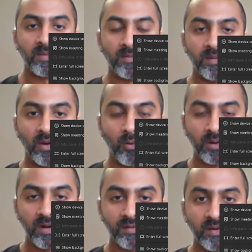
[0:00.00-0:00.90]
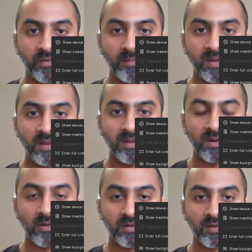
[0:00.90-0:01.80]
The organizer of the meeting can
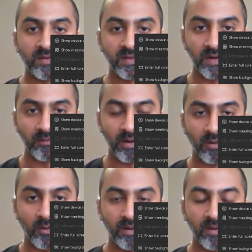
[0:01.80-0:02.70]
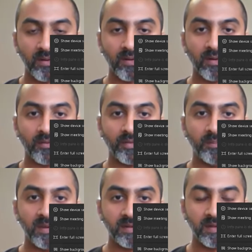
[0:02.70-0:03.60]
also start a recording of the
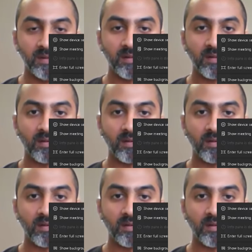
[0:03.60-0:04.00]
meeting